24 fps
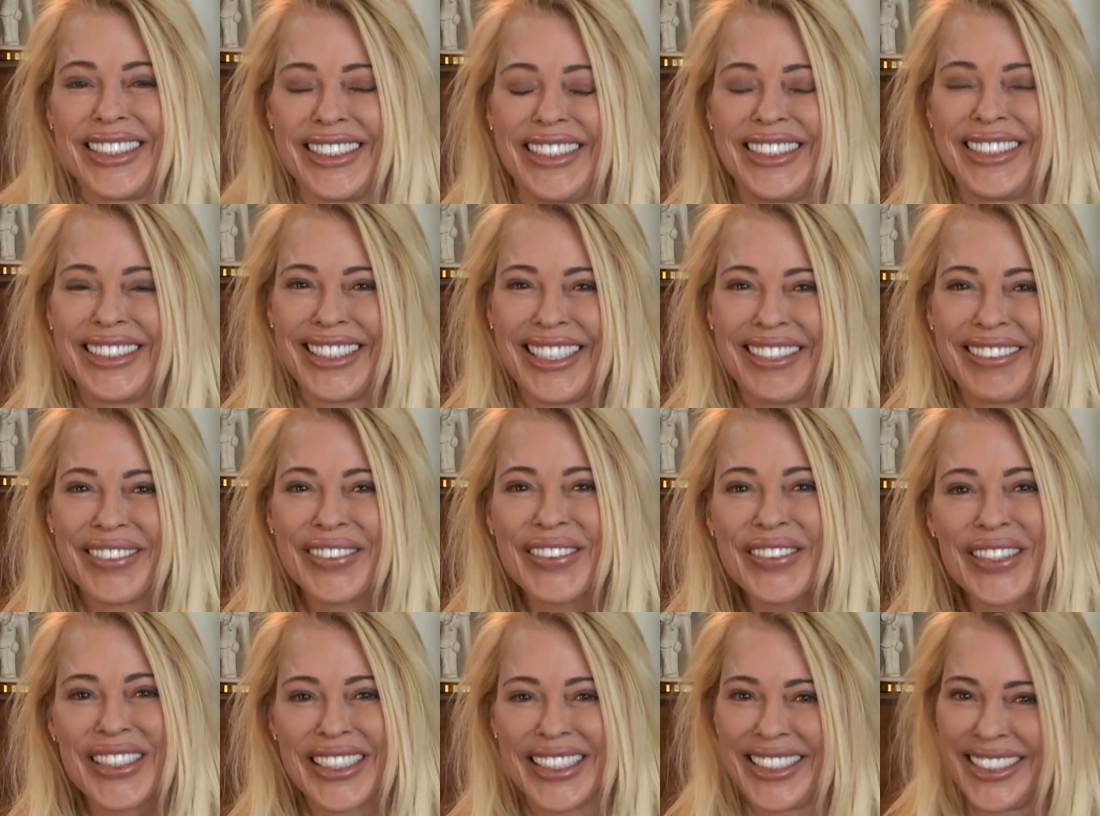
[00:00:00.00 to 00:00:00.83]

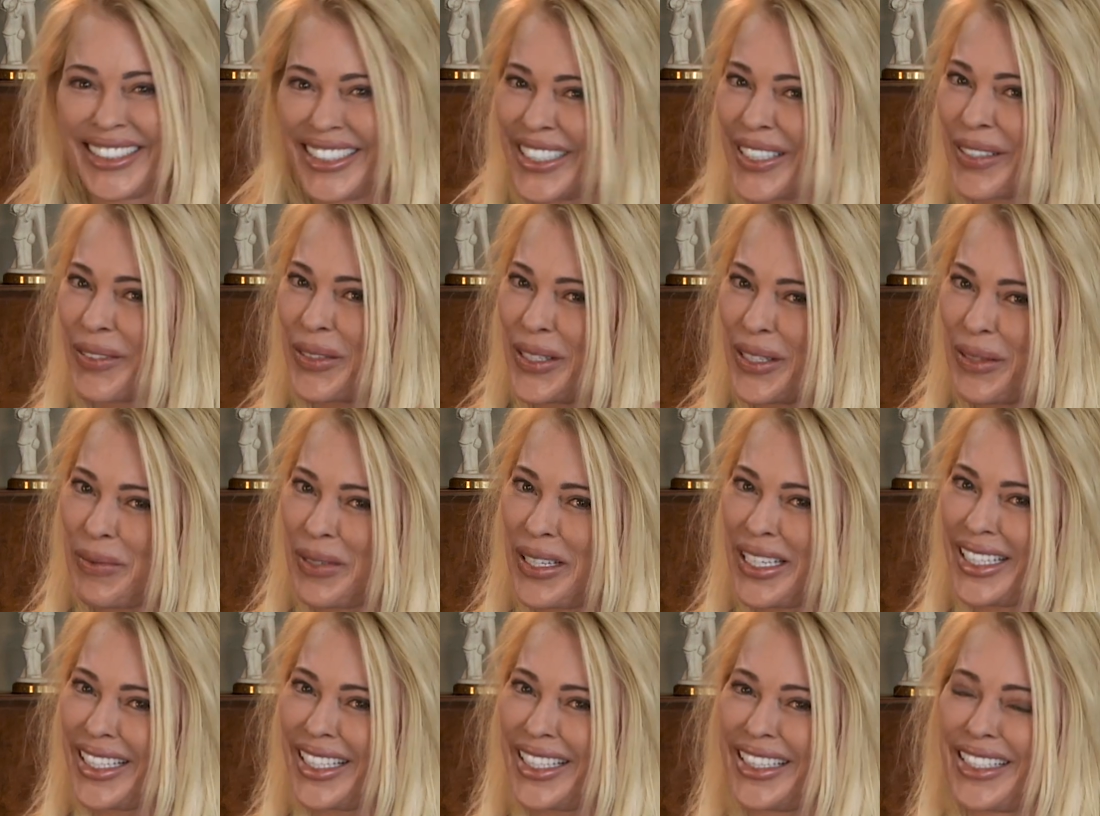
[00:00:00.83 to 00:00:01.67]
So stick with
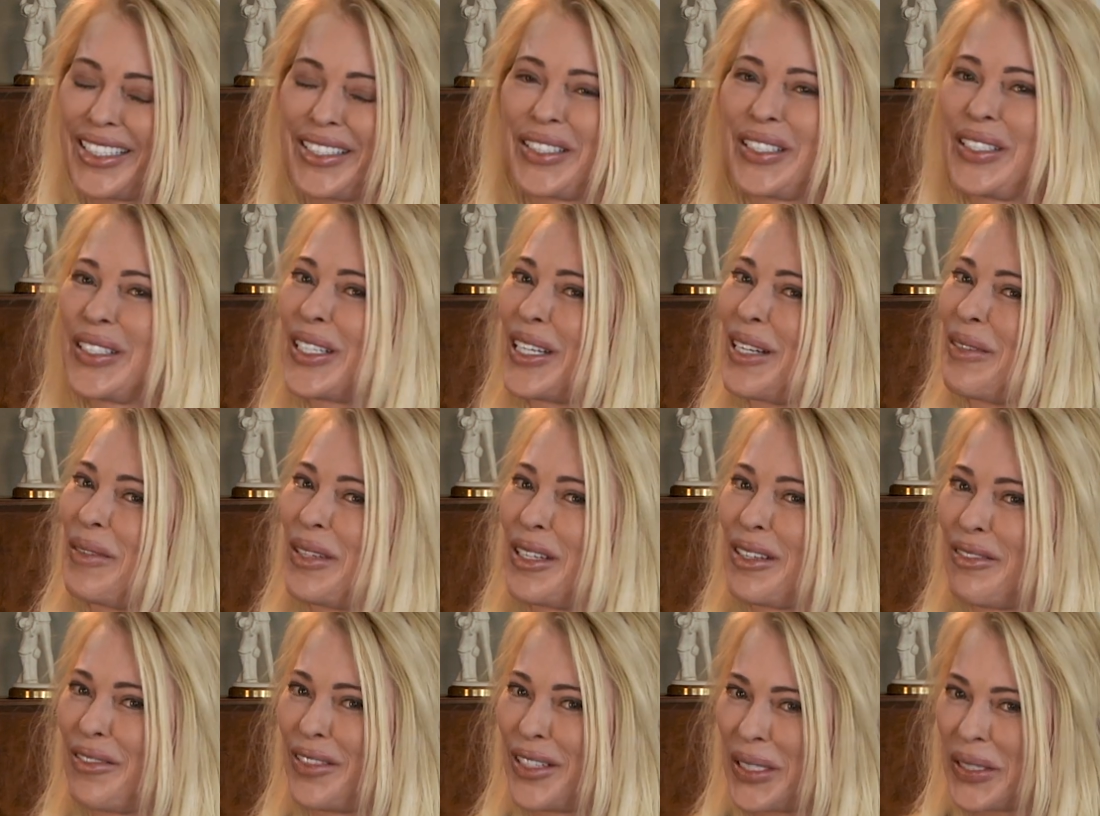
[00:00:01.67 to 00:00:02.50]
me. This is going to
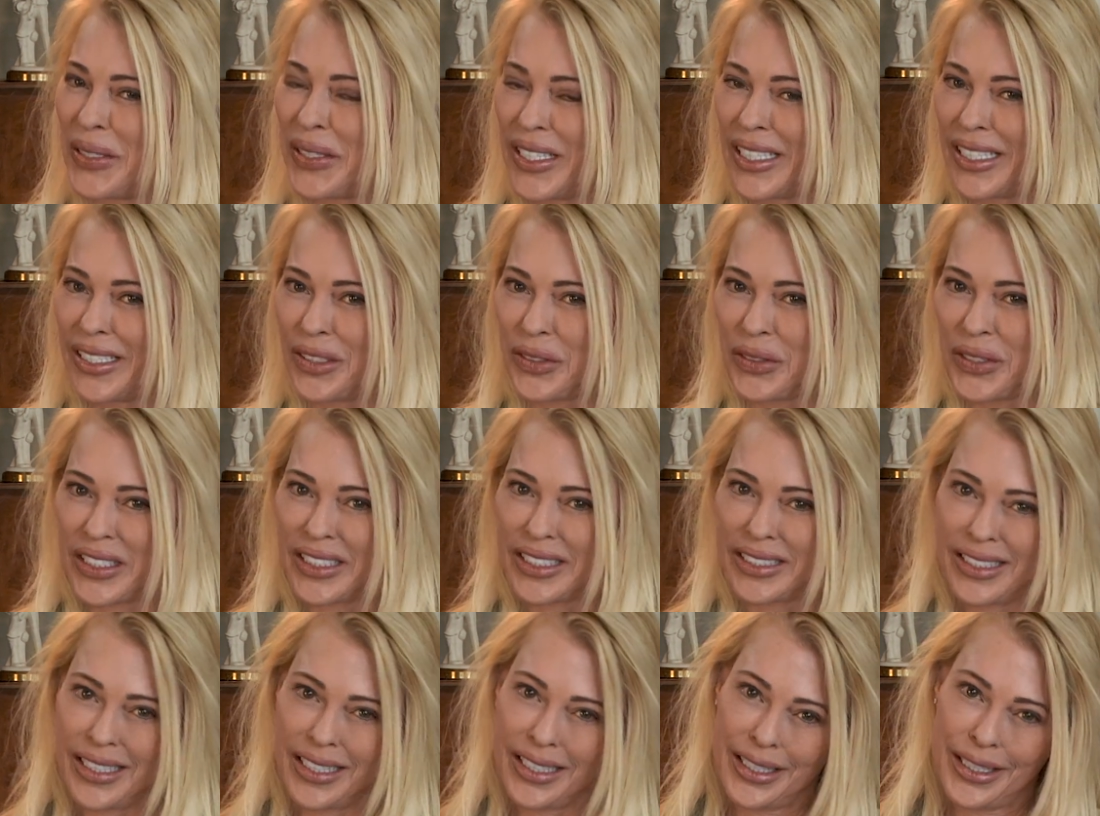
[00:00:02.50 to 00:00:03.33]
be a very
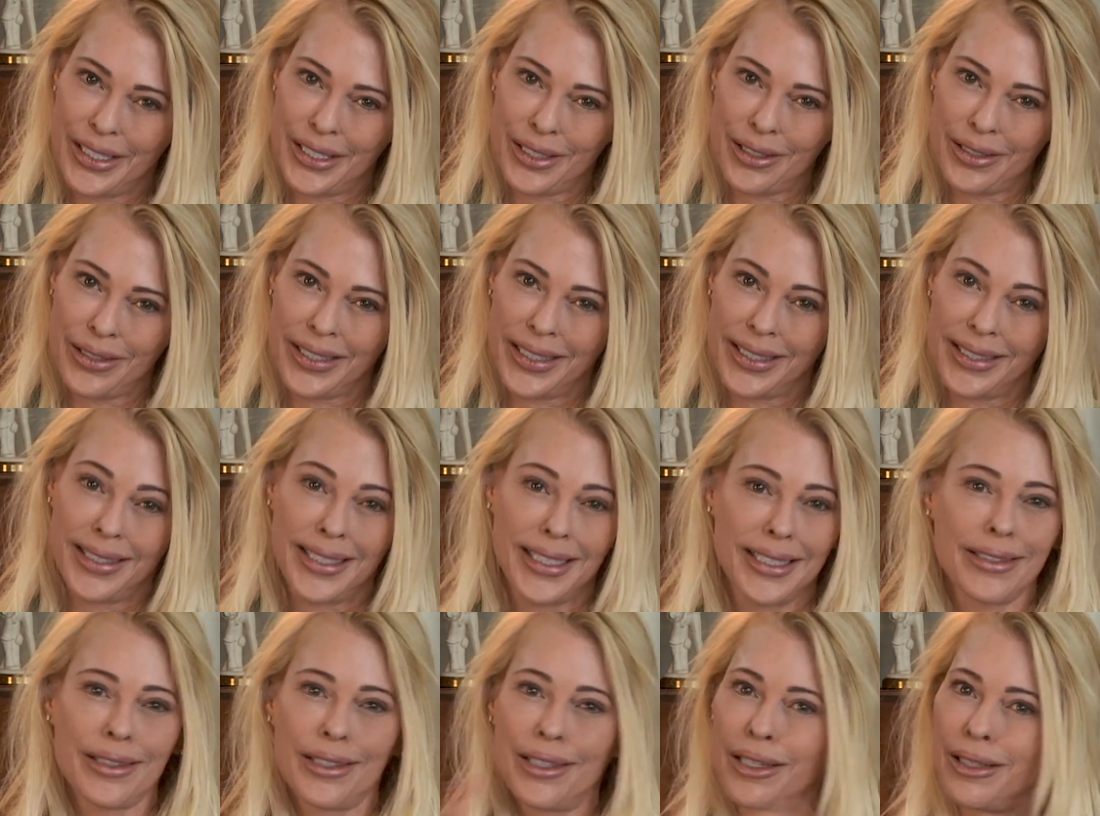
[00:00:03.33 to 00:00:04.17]
interesting year, and
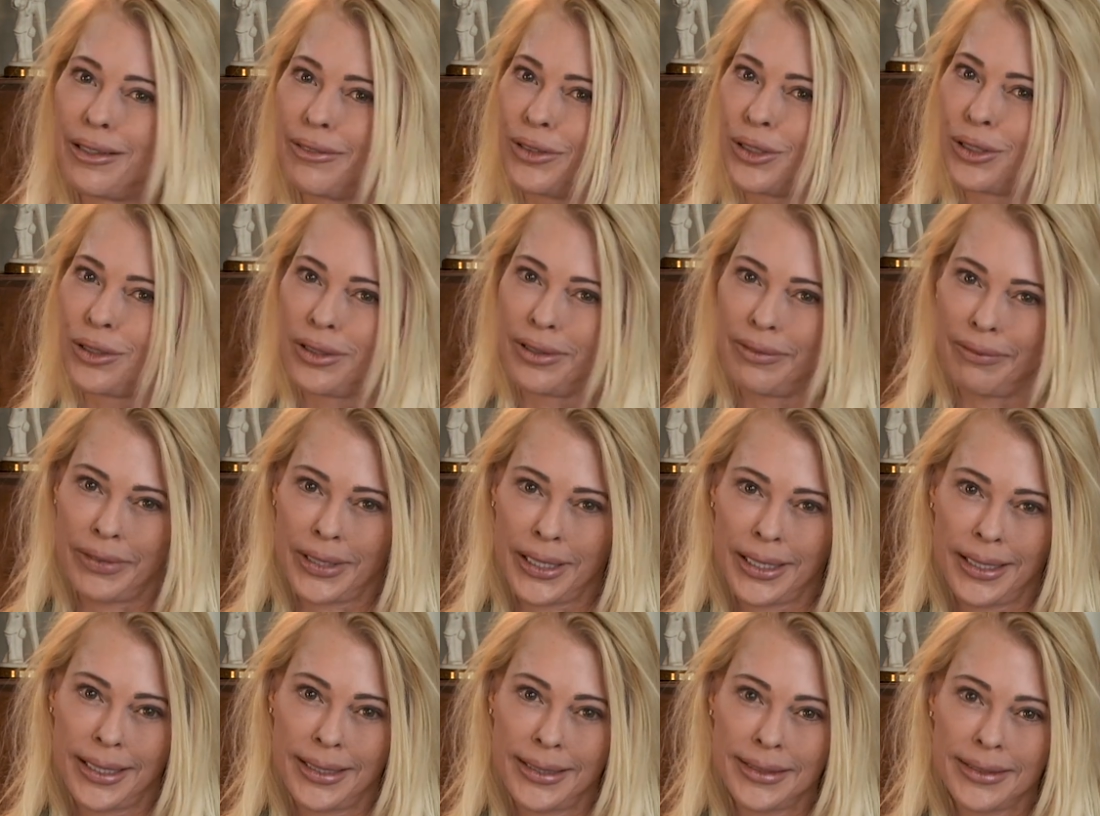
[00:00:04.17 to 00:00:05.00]
I'd love your
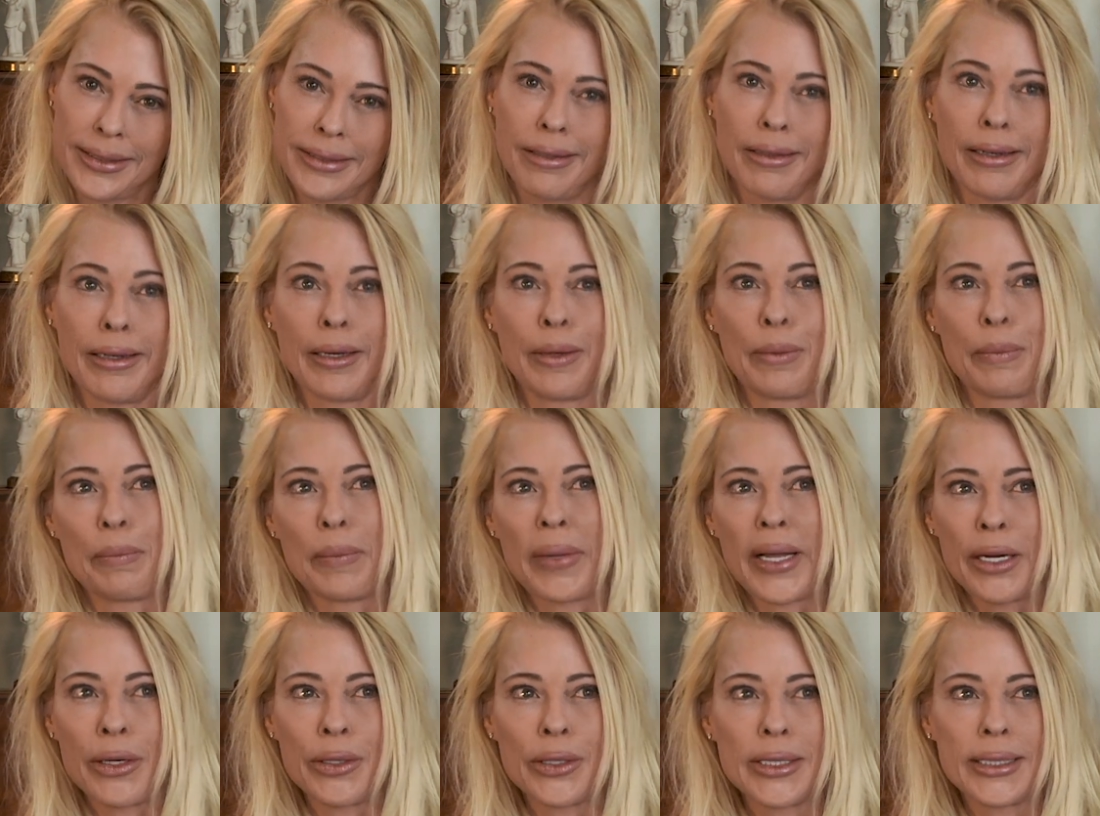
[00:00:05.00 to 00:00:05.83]
advice on
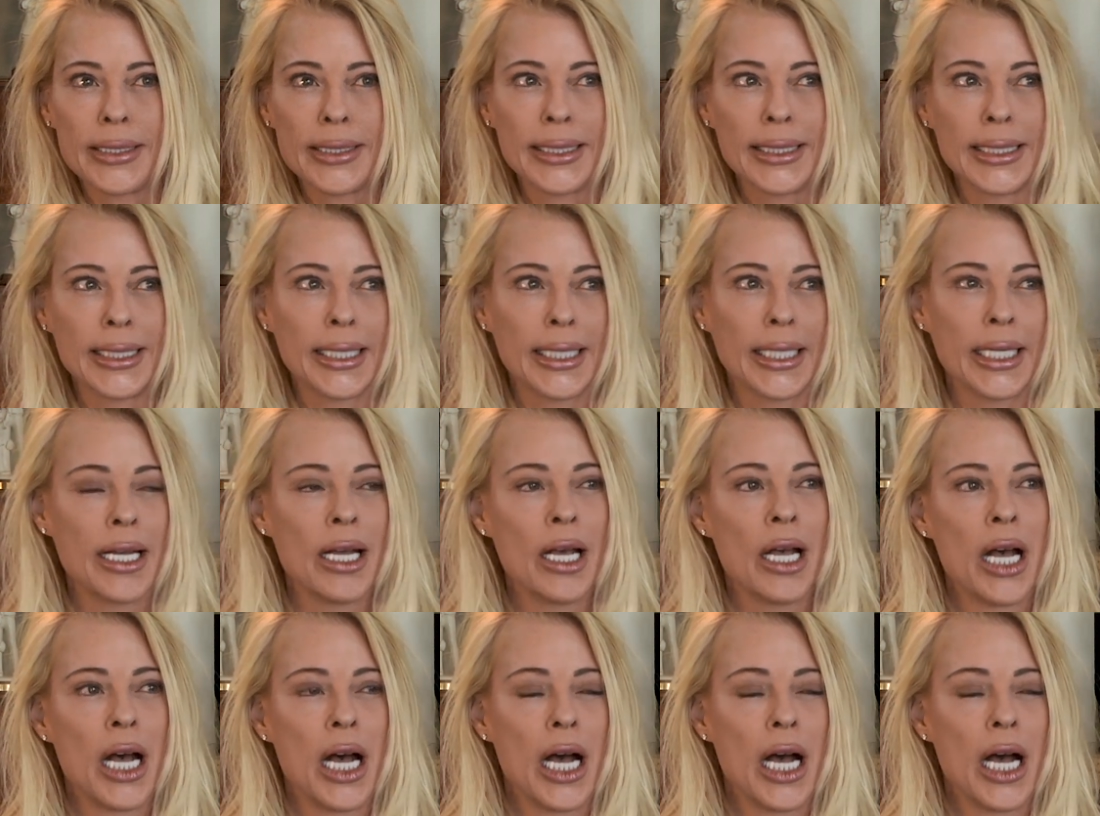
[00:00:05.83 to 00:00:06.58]
parenting,